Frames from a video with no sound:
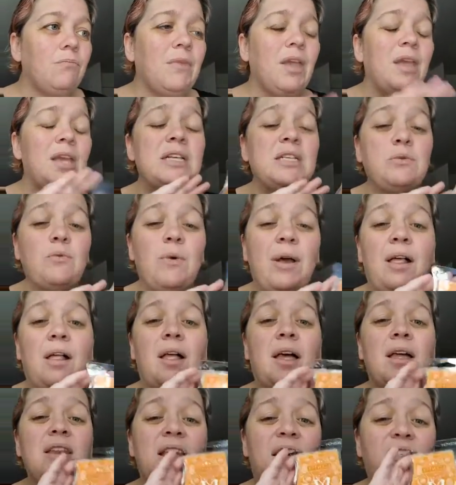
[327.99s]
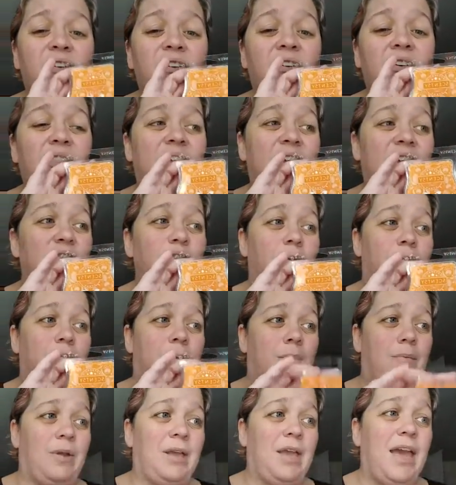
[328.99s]
As well, another good thing to
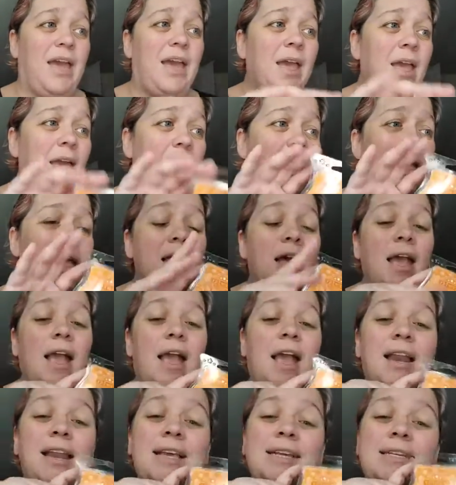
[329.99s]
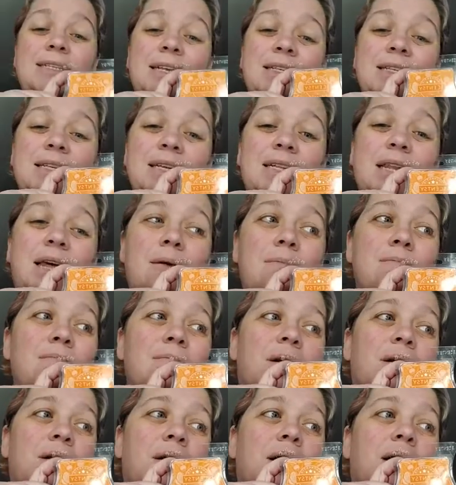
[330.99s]
remember, okay? Any Scentsy
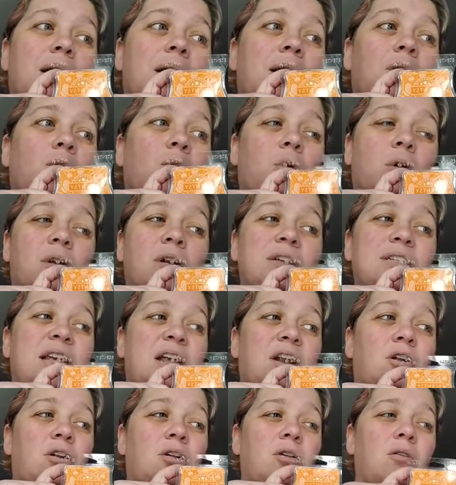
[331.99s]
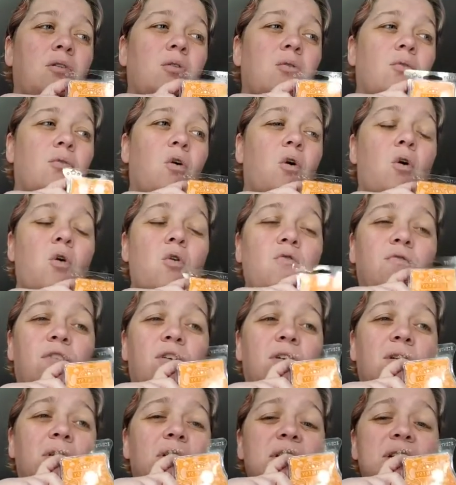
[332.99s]
Club orders that are
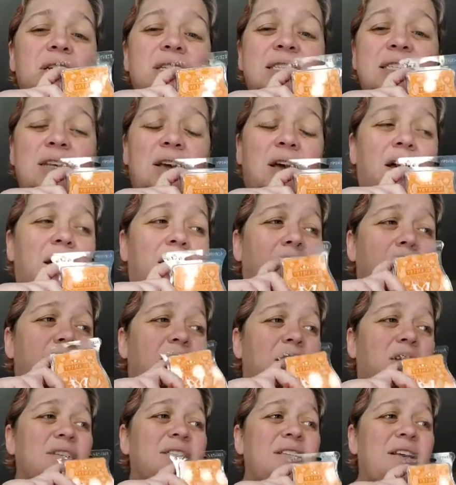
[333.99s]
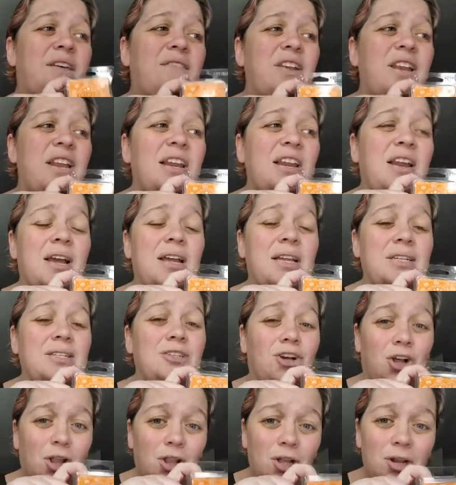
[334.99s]
over, that are
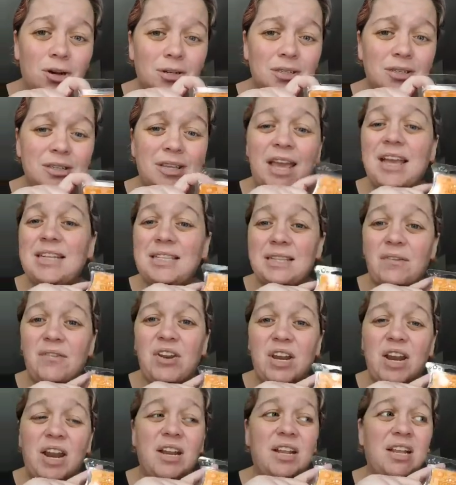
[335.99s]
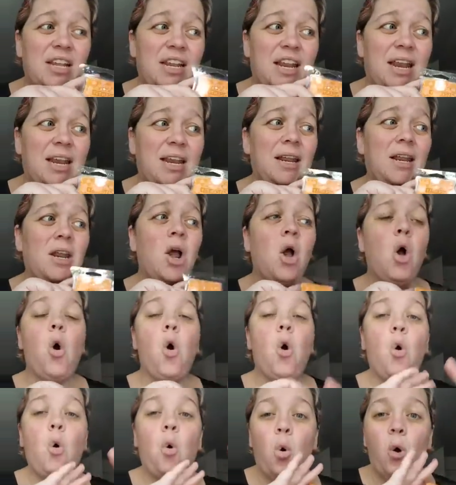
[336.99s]
$79, okay, 79 Canadian
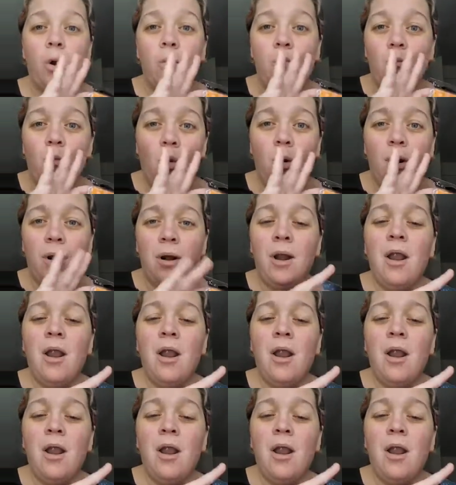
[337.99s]
or more,